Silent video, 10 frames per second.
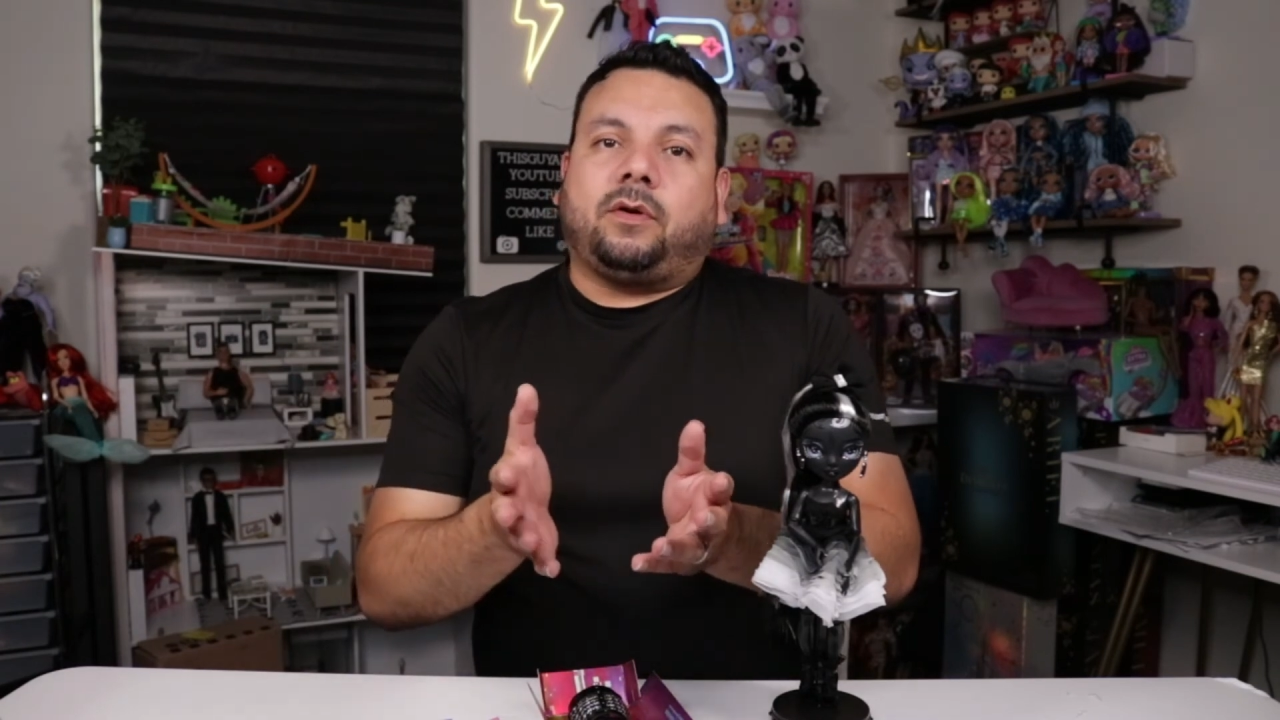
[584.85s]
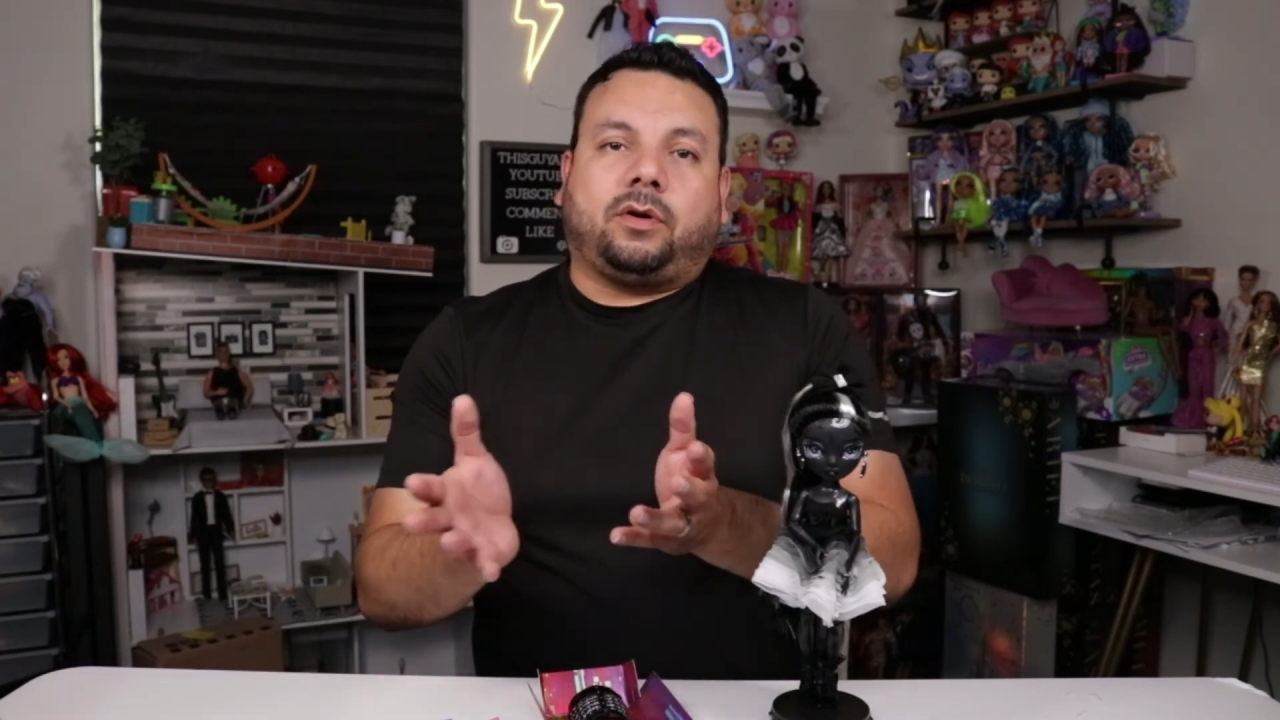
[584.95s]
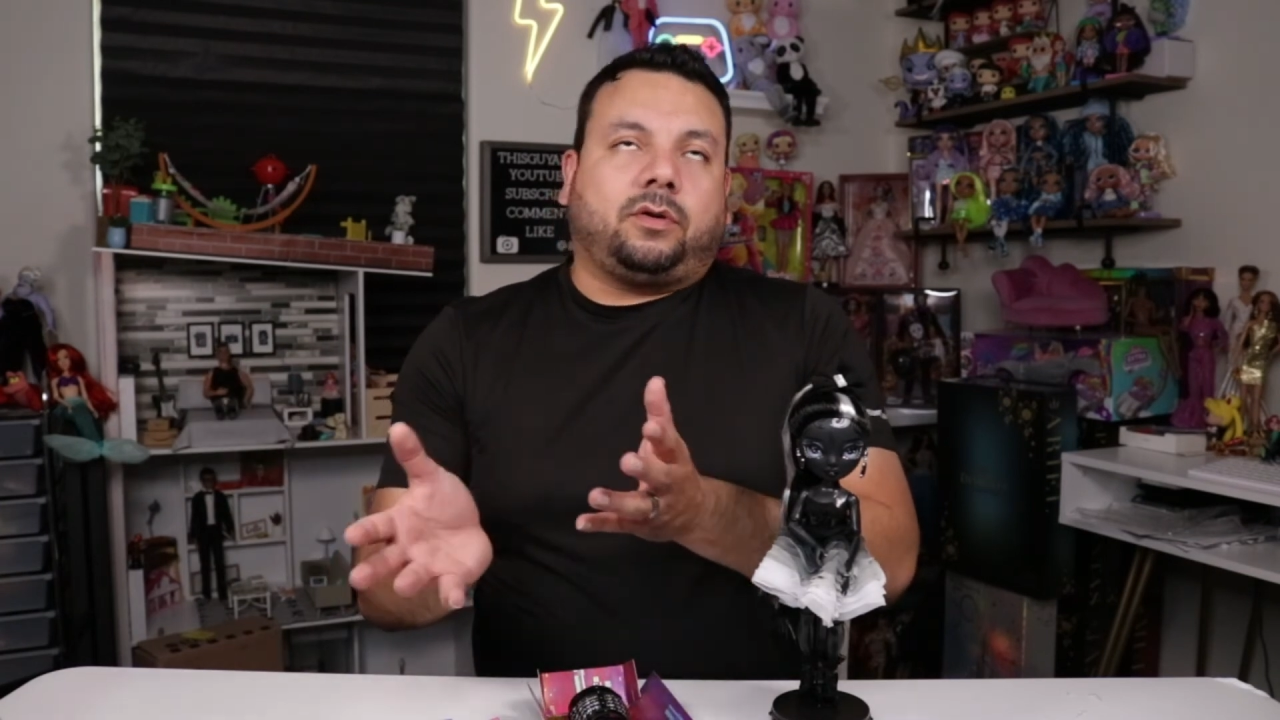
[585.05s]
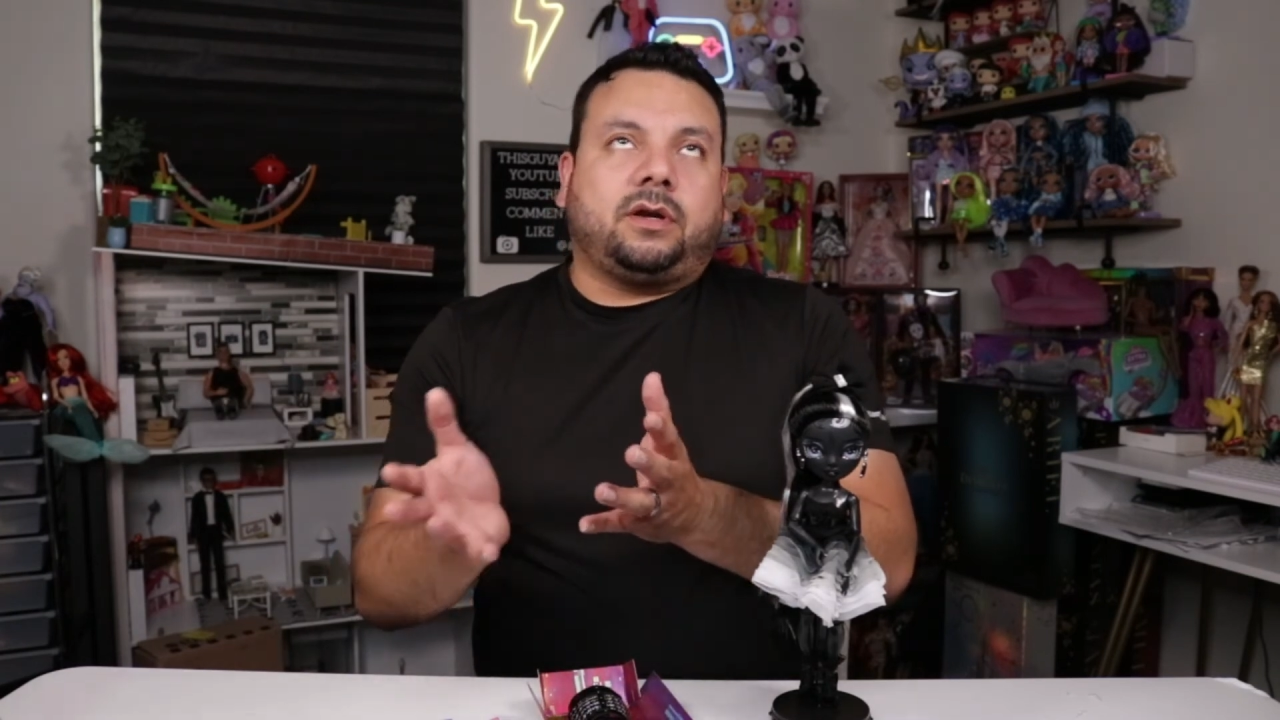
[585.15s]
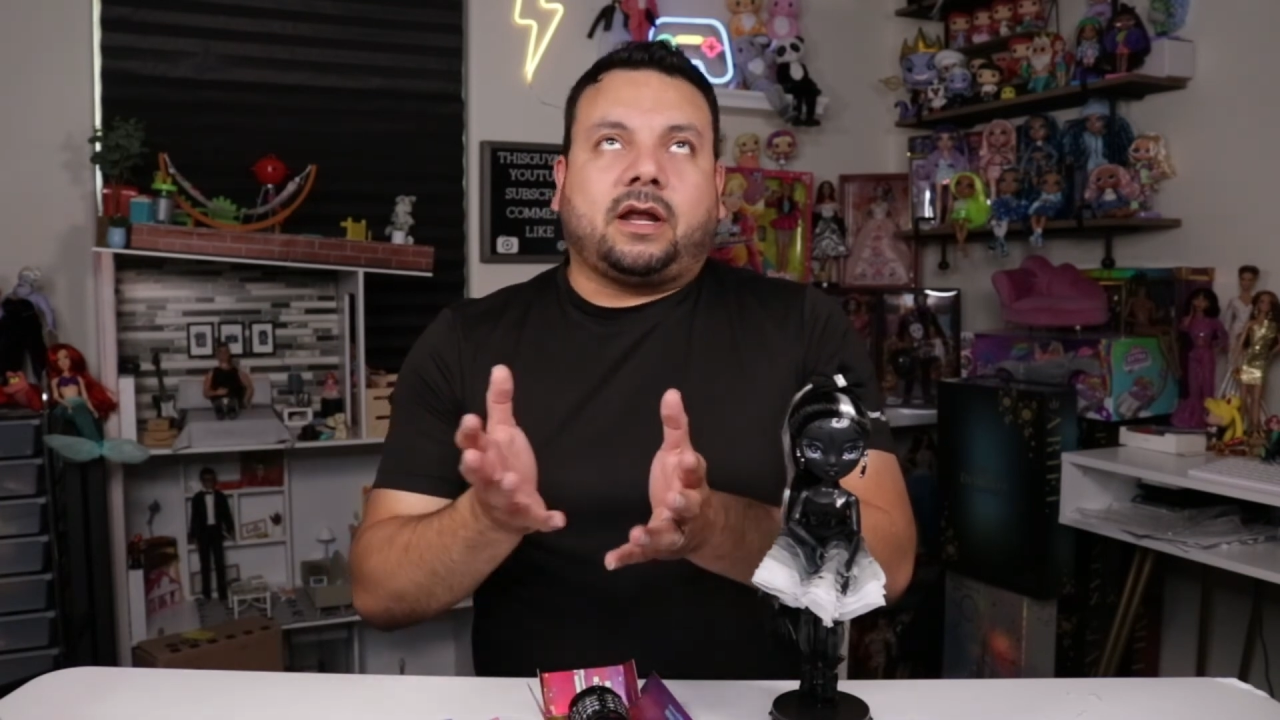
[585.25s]

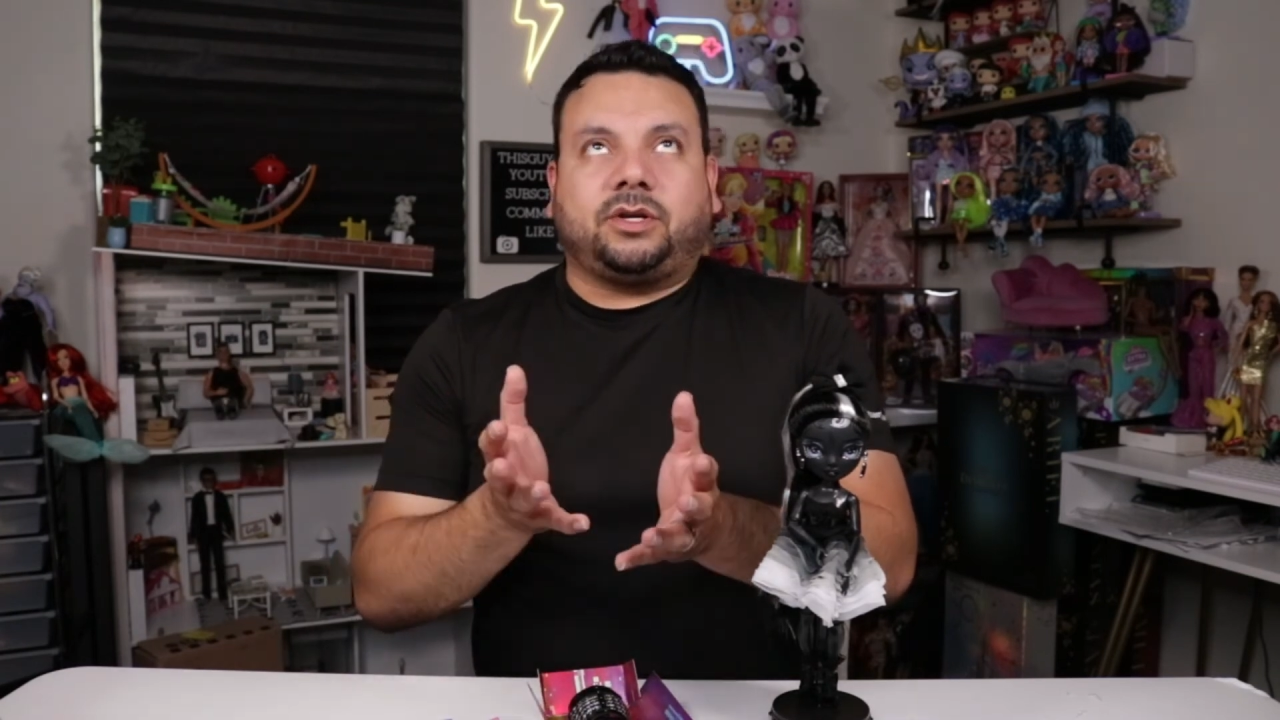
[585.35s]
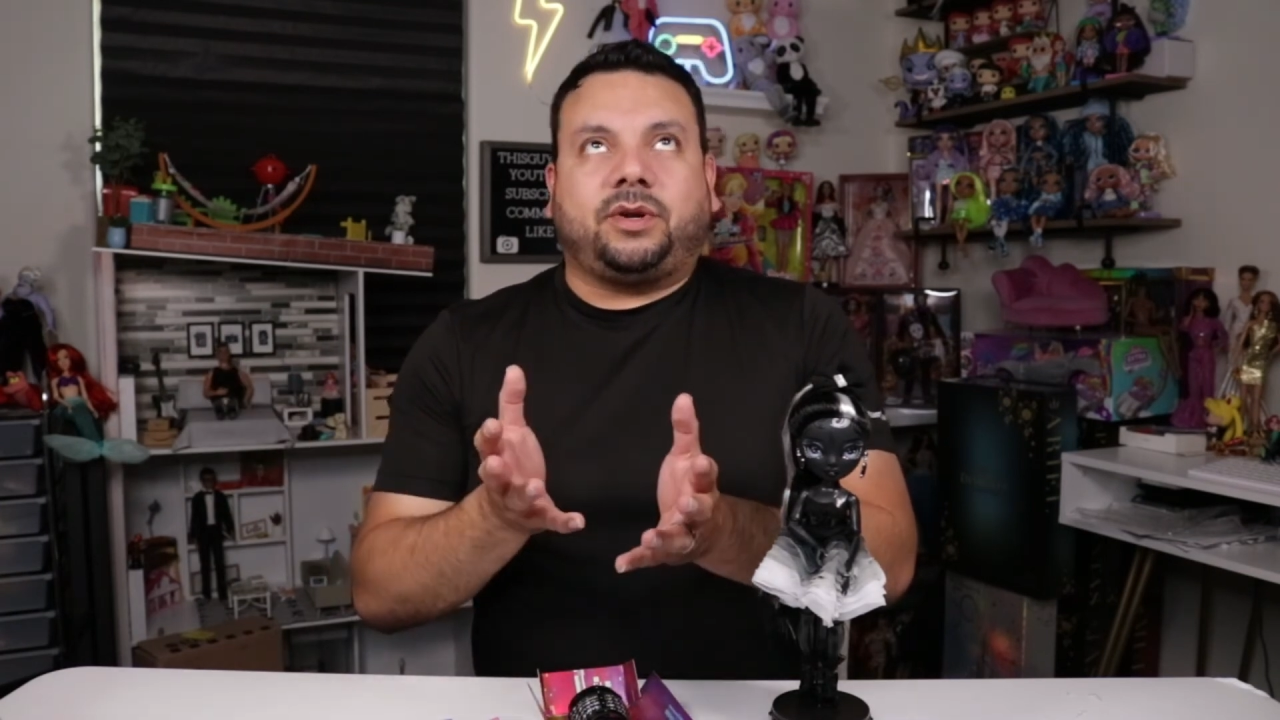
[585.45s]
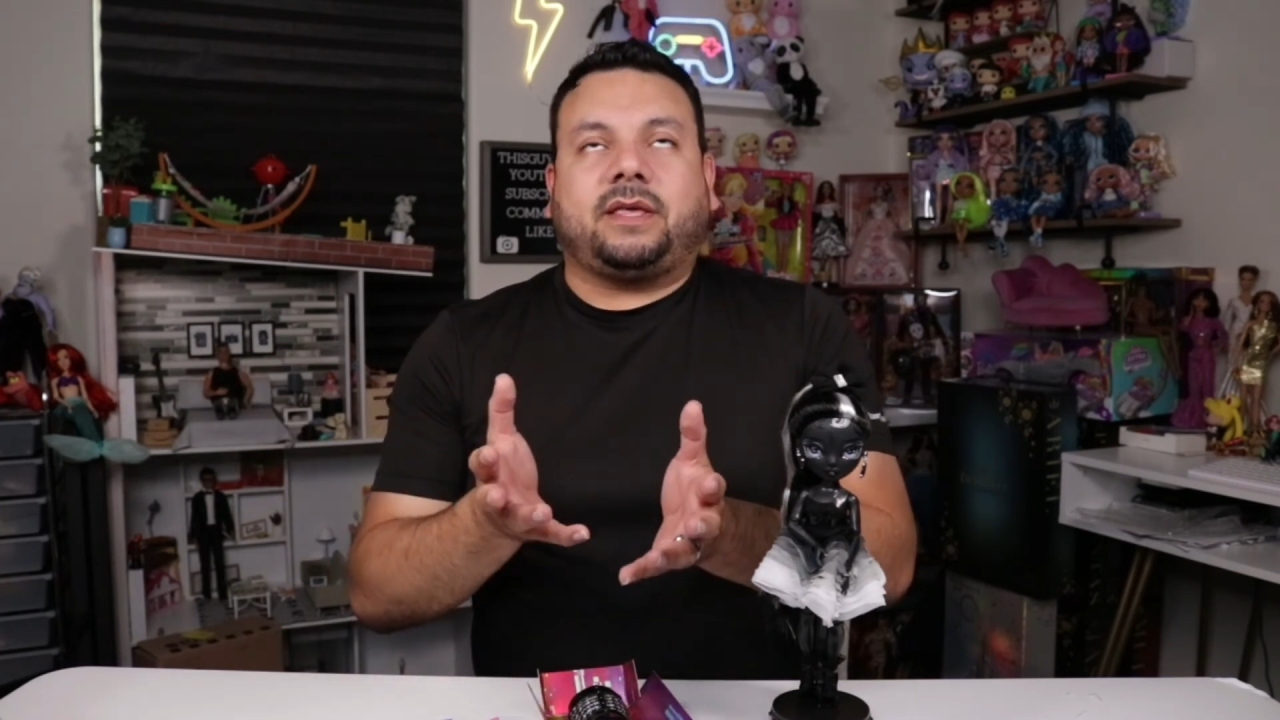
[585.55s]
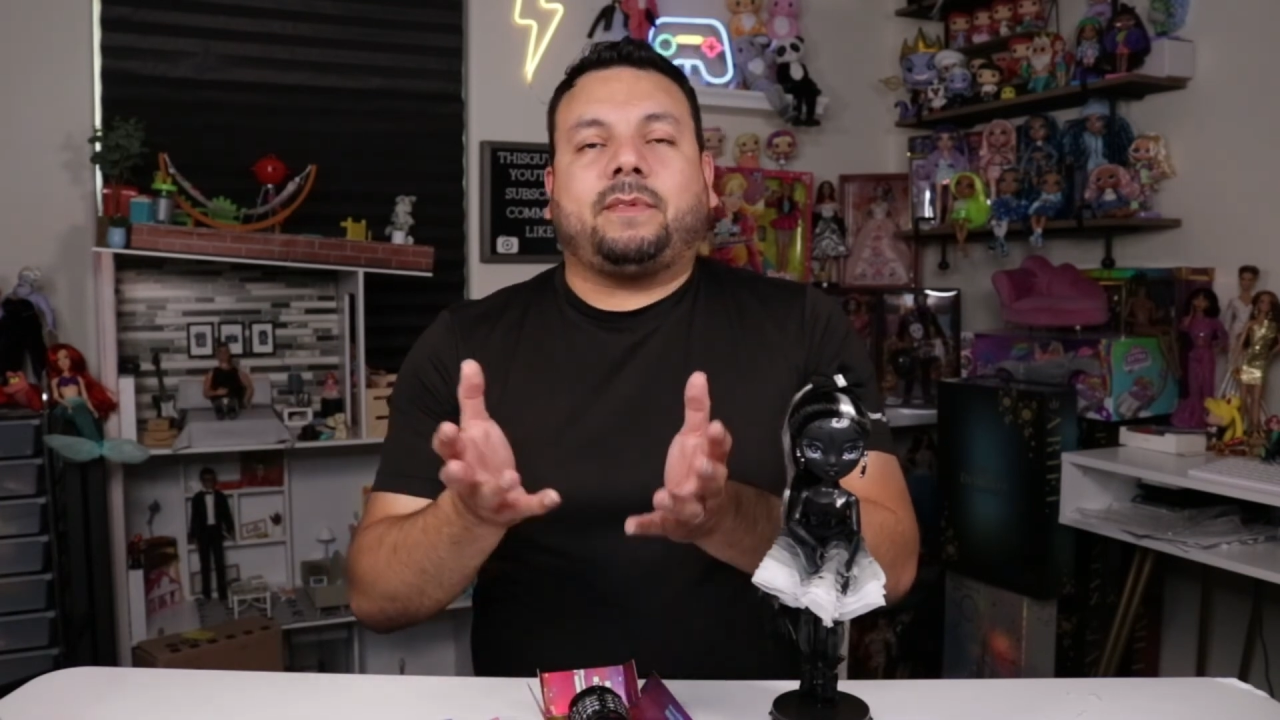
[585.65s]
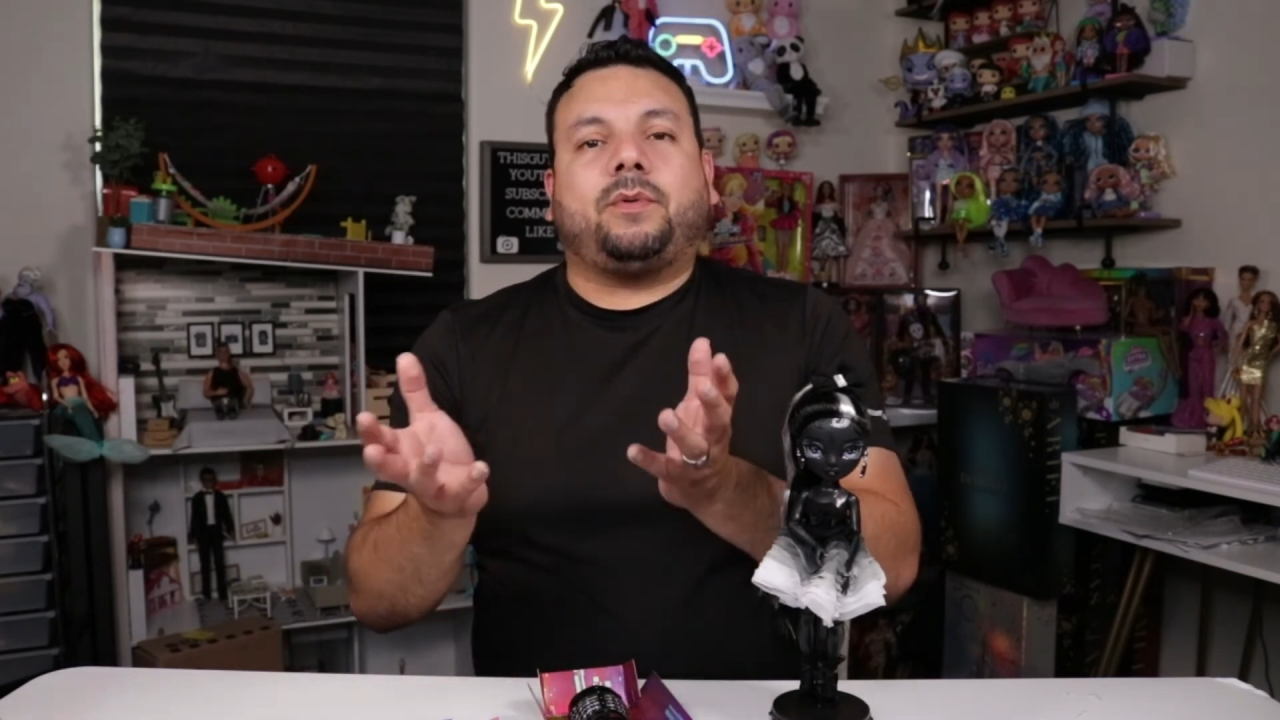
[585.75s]
or not donate them,